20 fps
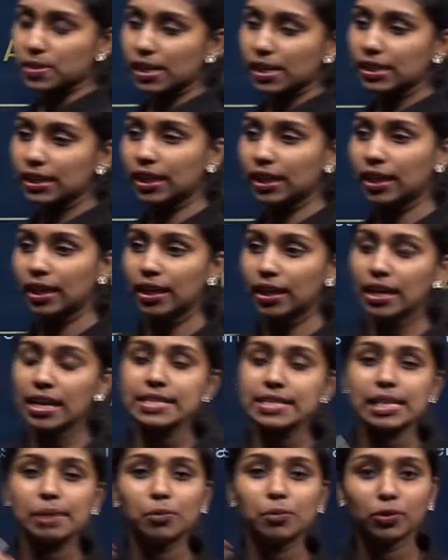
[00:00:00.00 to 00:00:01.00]
right?
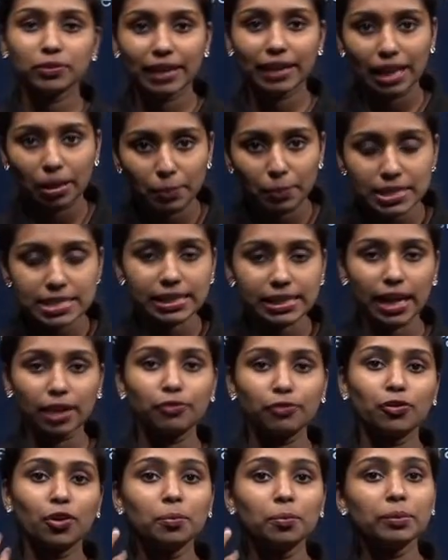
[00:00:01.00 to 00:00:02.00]
Some of the elements can
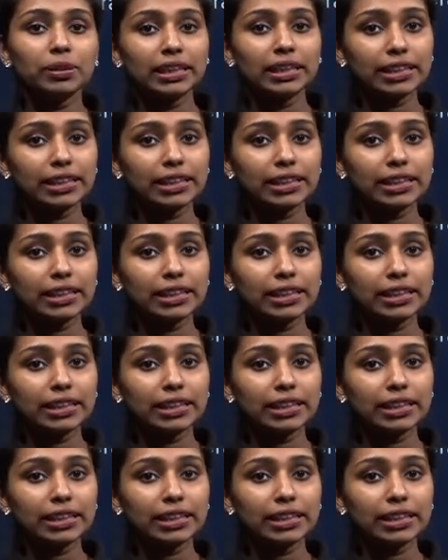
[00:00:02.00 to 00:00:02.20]
form the